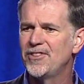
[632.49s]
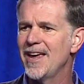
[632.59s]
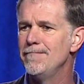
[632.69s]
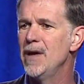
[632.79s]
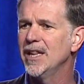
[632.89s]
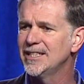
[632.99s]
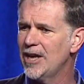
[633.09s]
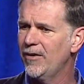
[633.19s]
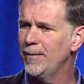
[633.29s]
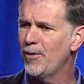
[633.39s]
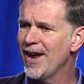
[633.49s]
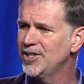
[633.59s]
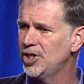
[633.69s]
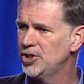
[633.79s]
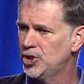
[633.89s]
say, military
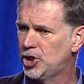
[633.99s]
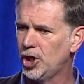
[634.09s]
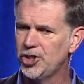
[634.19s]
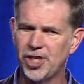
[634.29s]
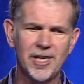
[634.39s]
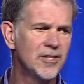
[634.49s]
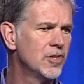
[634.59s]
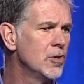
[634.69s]
branches, churches,